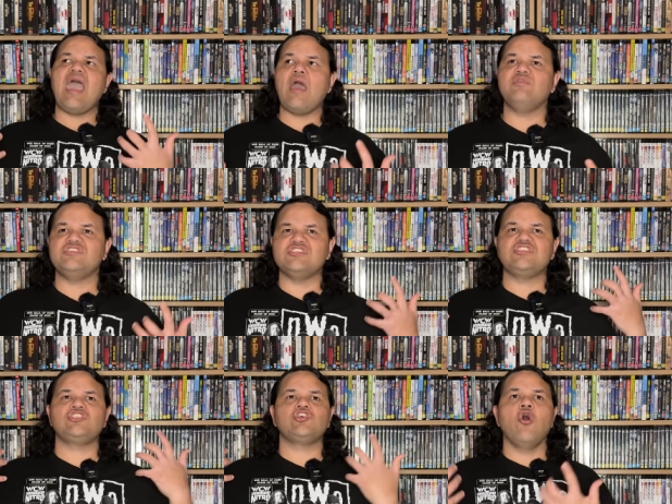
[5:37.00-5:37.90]
how he's
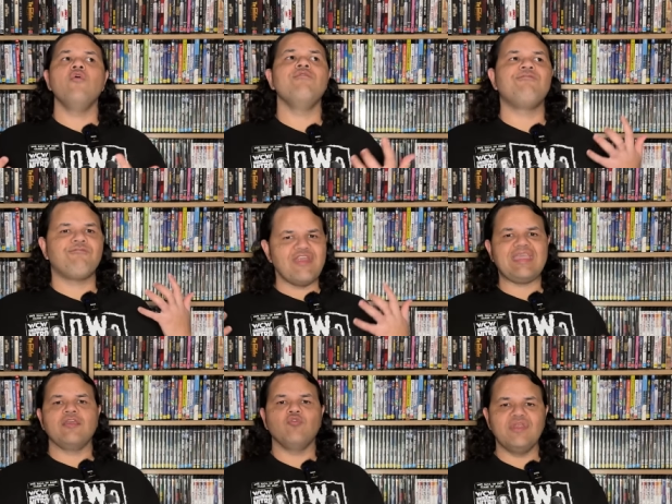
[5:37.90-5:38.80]
just so
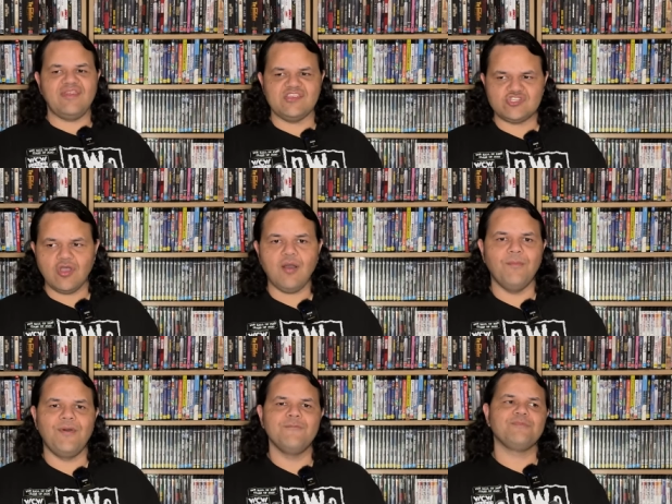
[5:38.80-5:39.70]
freaking good at his
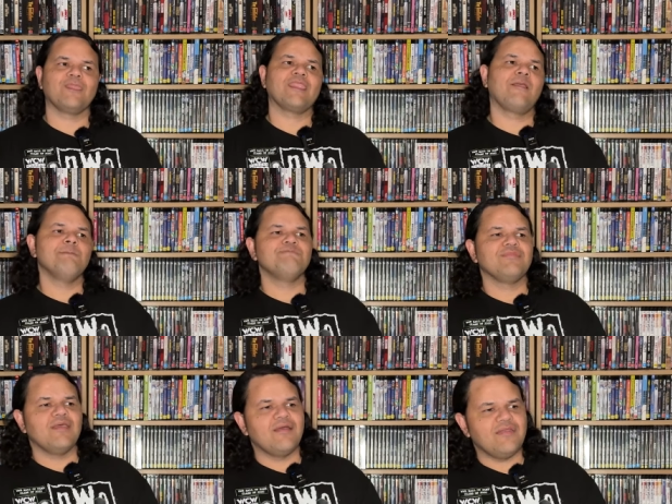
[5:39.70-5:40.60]
job.
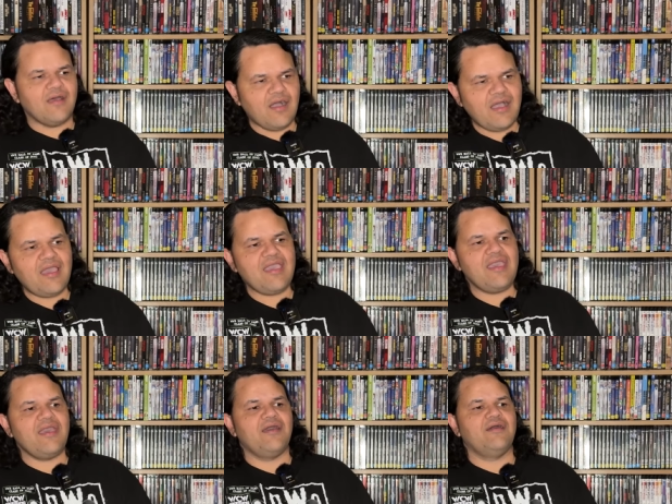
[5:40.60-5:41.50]

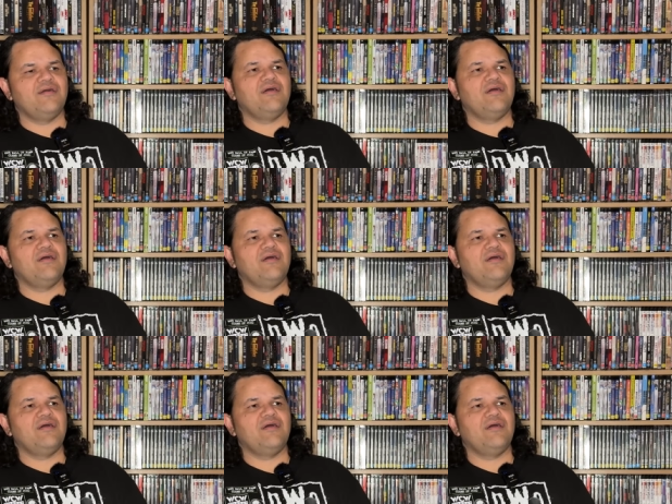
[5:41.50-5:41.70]
I,